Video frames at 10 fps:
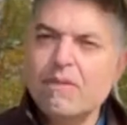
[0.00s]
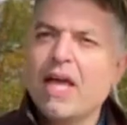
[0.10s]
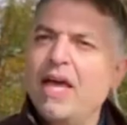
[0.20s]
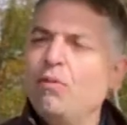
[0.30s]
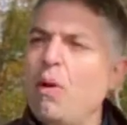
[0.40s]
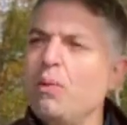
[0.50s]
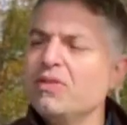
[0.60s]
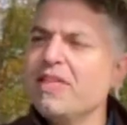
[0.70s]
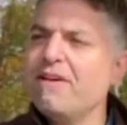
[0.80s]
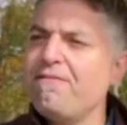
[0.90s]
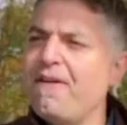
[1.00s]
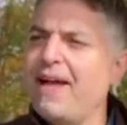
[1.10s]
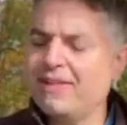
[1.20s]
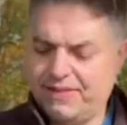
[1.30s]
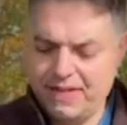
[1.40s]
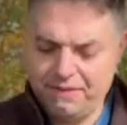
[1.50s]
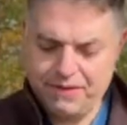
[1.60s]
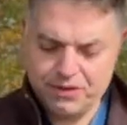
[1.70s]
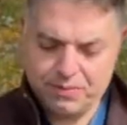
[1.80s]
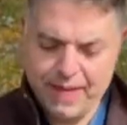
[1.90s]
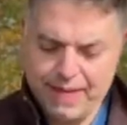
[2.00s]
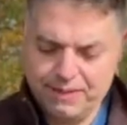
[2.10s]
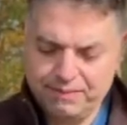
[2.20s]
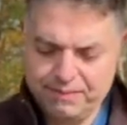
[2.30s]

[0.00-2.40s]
And what was the effects of this man?